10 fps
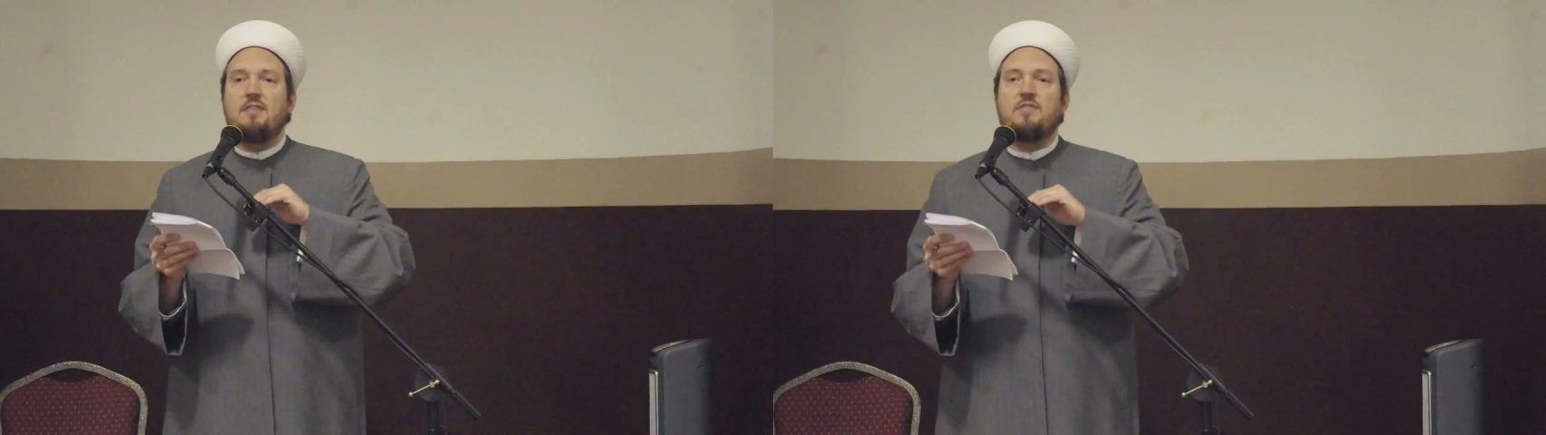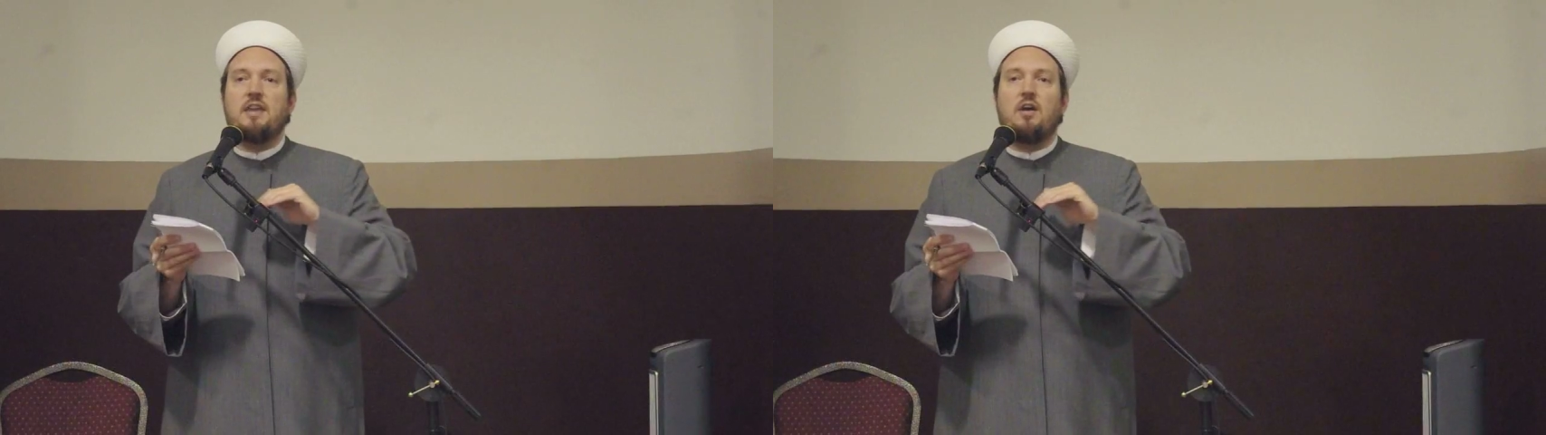
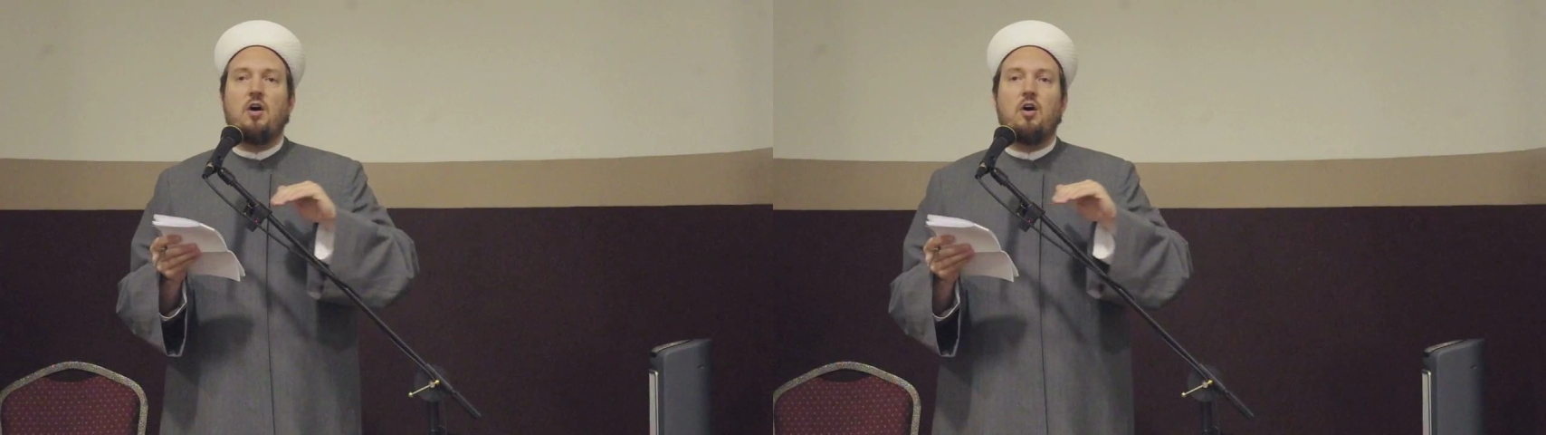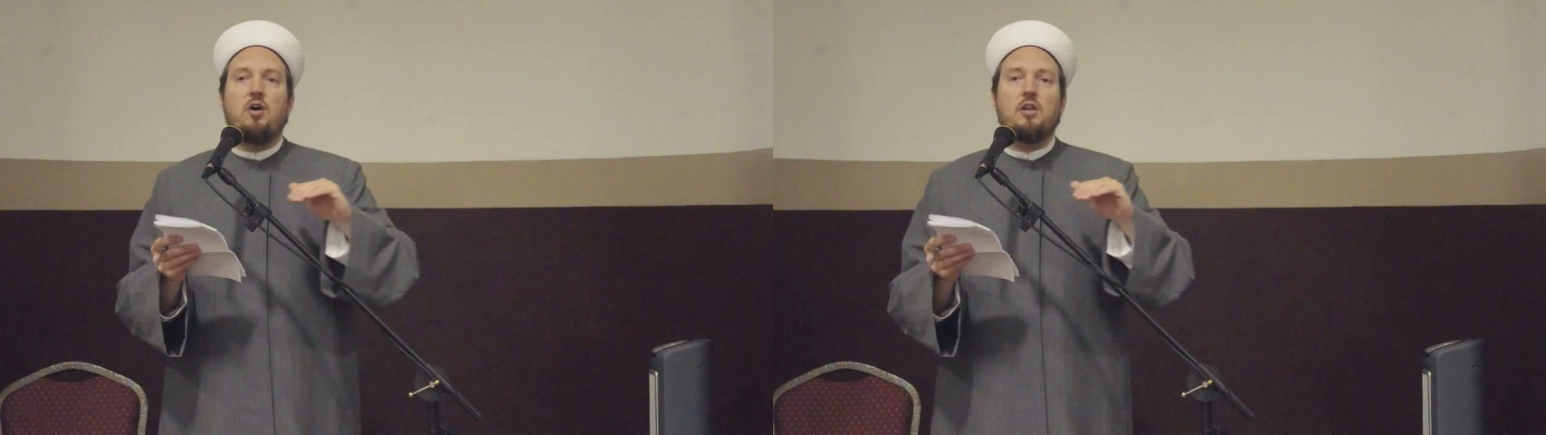than
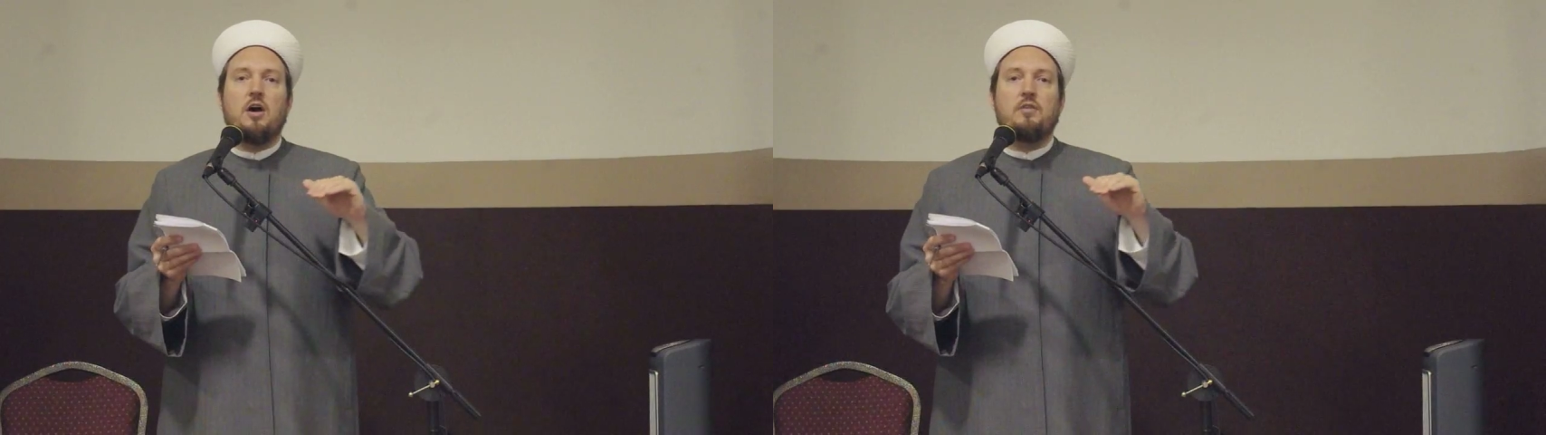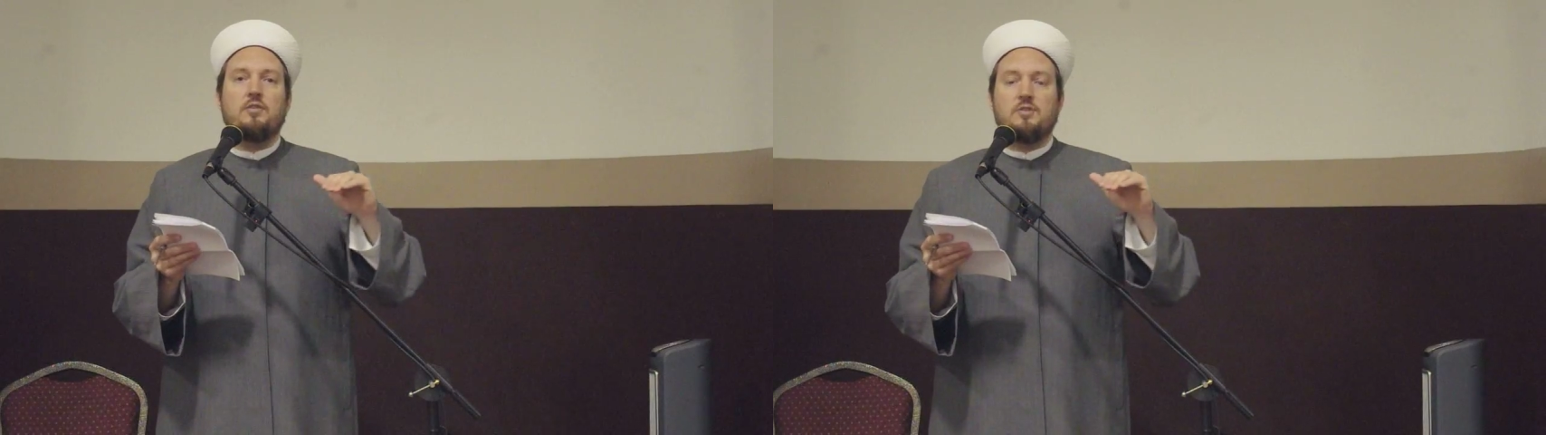all
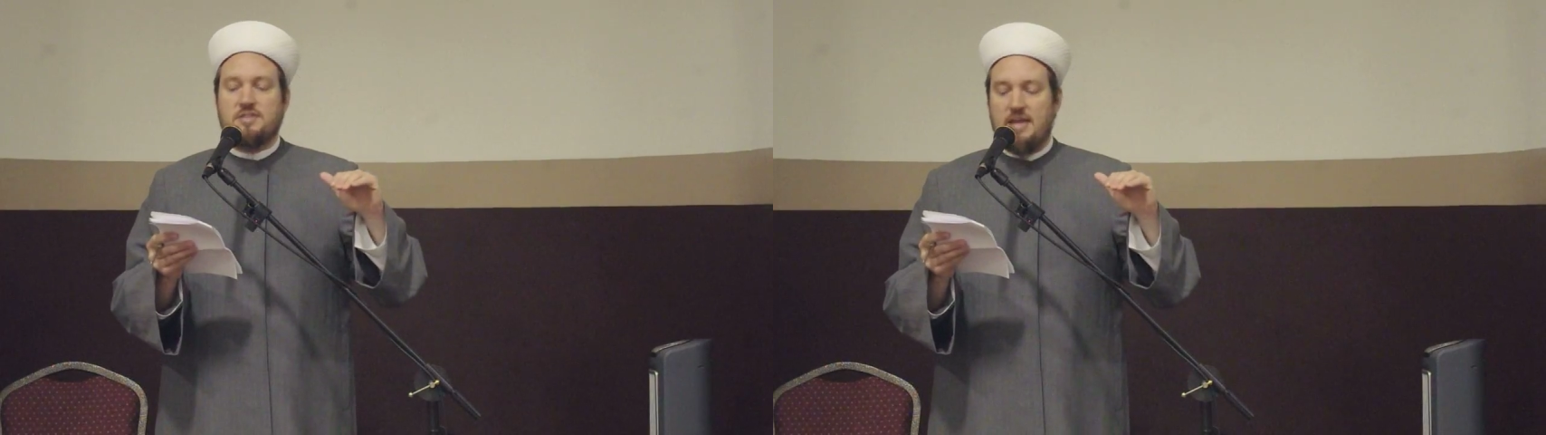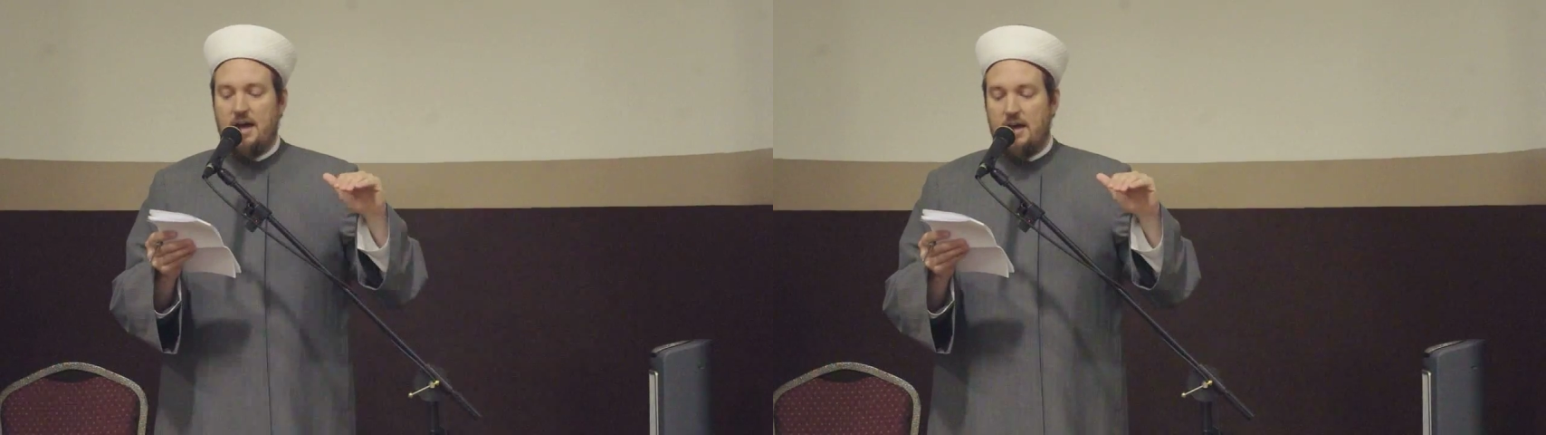other
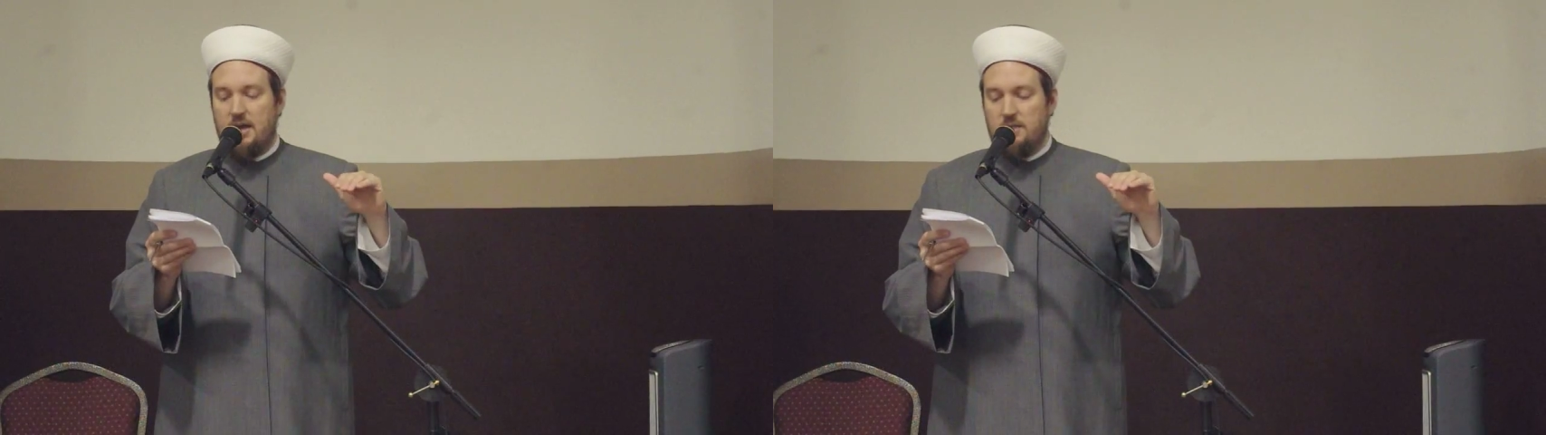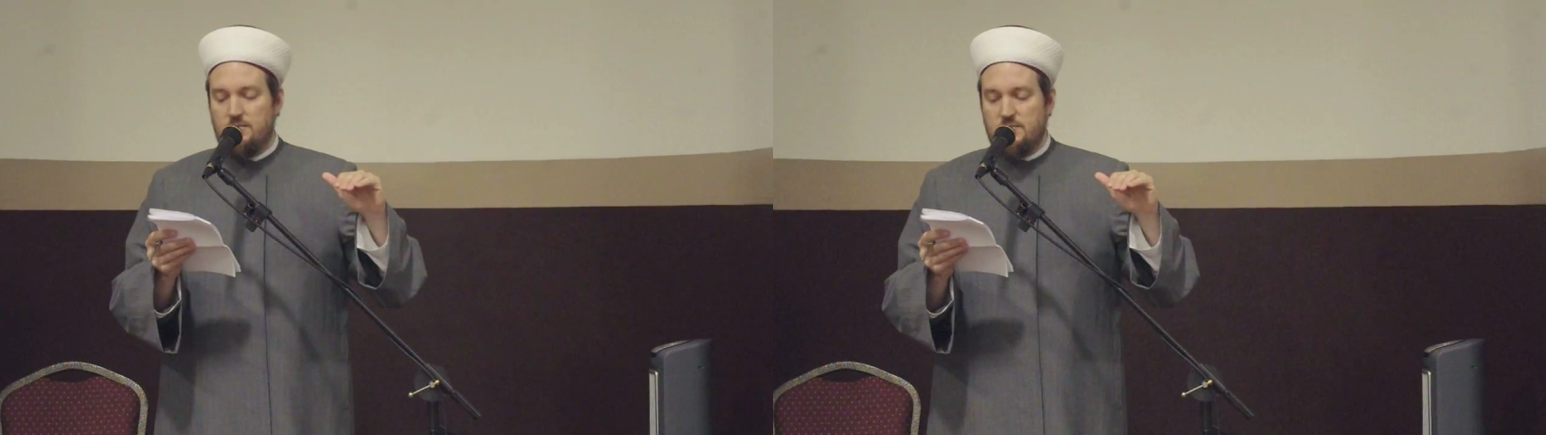
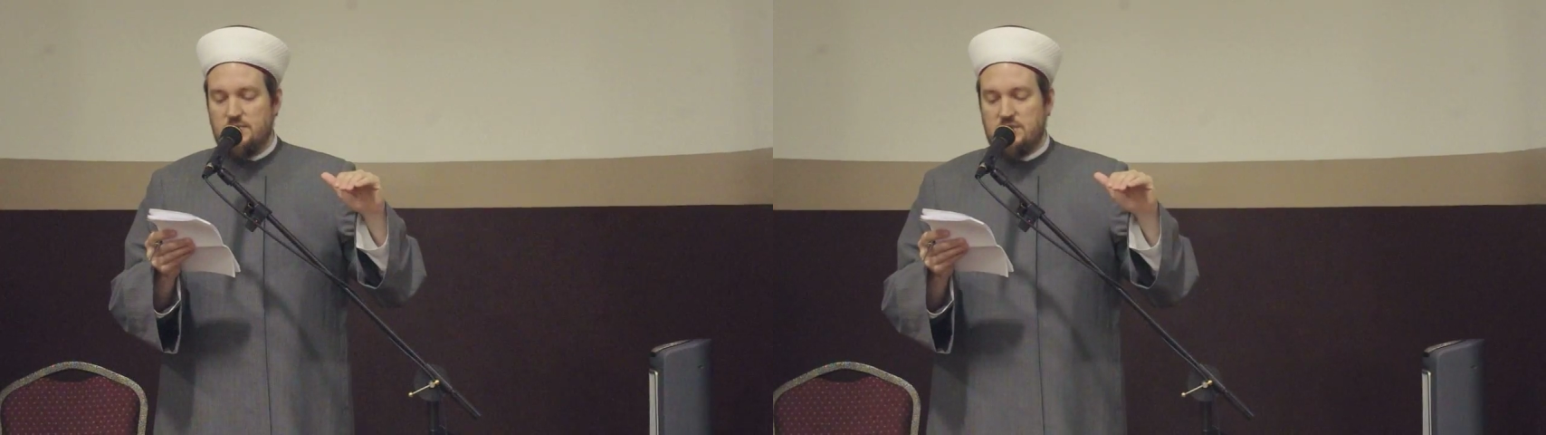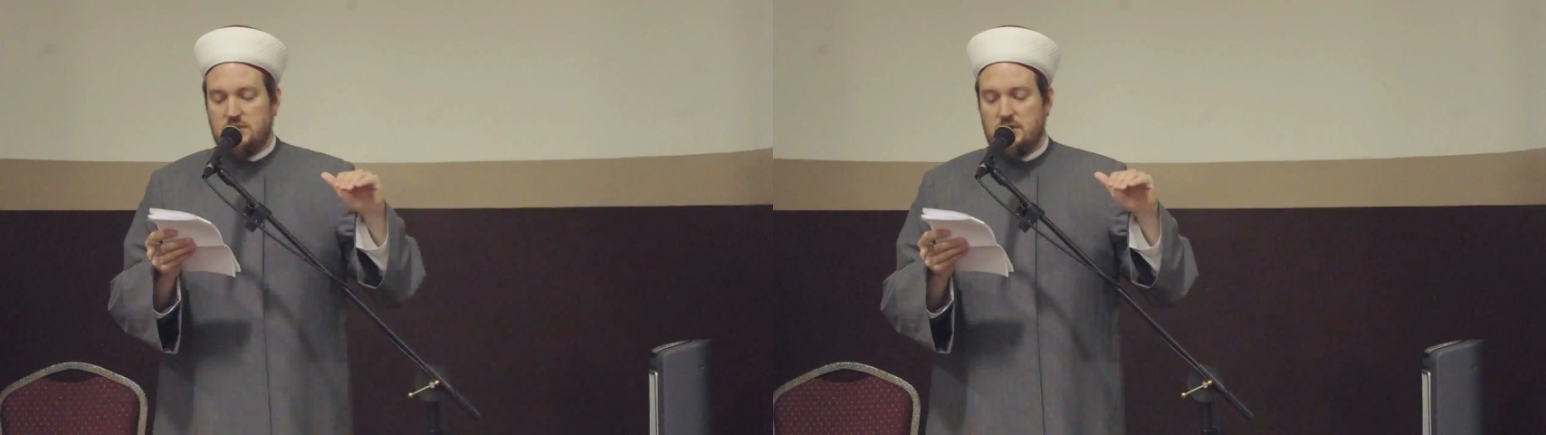
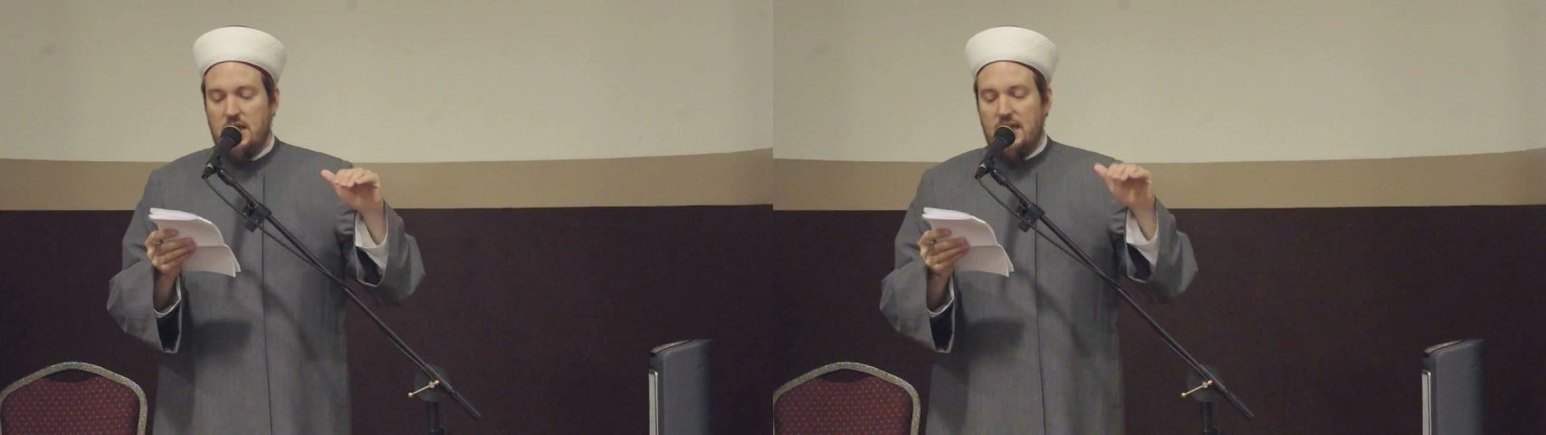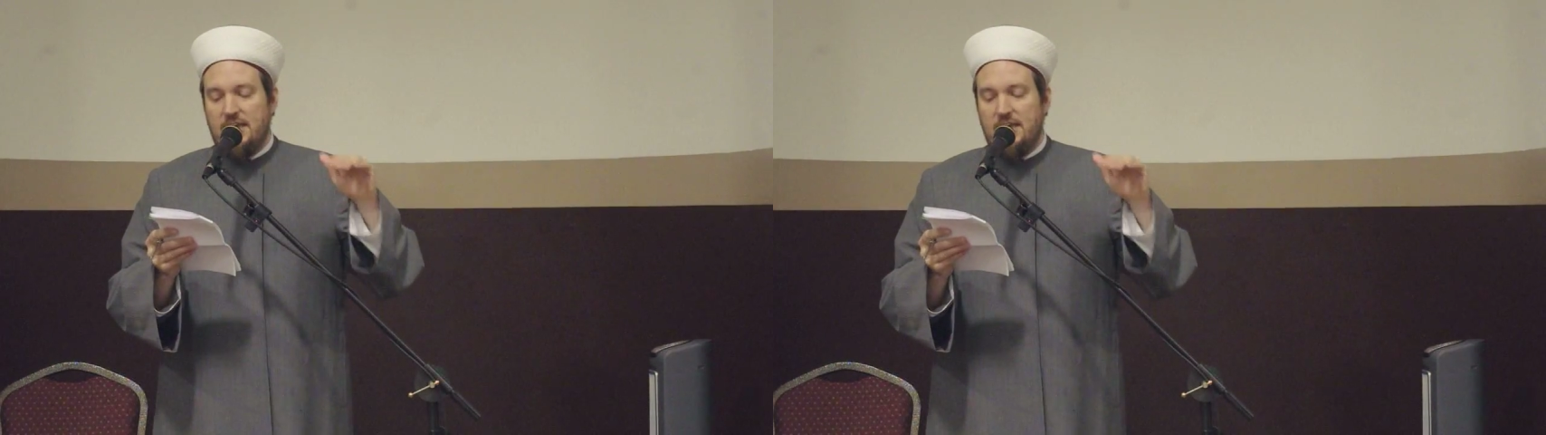times.